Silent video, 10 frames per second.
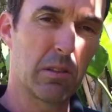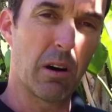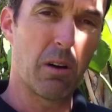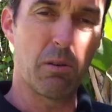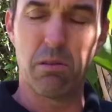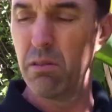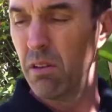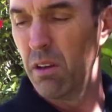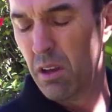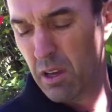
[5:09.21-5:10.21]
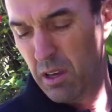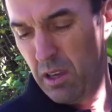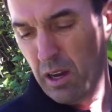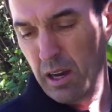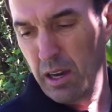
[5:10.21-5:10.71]
So
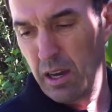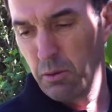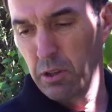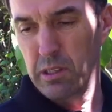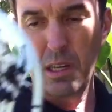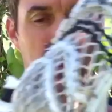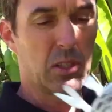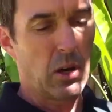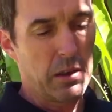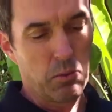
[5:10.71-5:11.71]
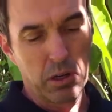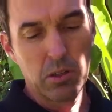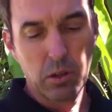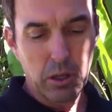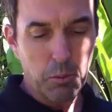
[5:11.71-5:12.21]
I really dig it. So we're
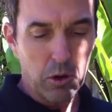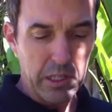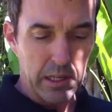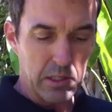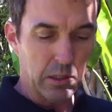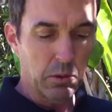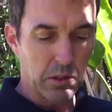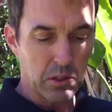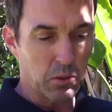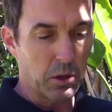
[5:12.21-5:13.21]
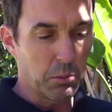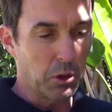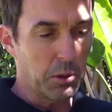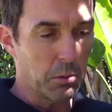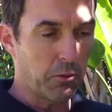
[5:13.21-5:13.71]
going to do a little more testing with this
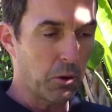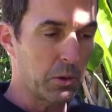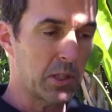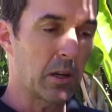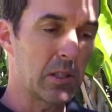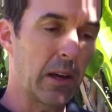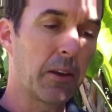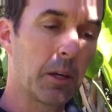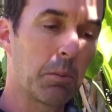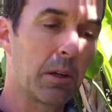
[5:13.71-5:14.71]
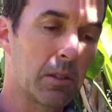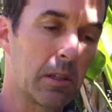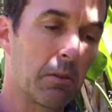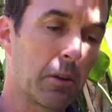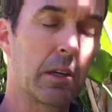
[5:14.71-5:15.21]
20mm before we start selling it, but it's
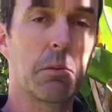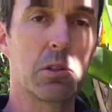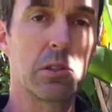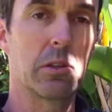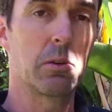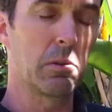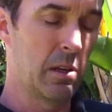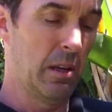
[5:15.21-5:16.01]
definitely coming soon.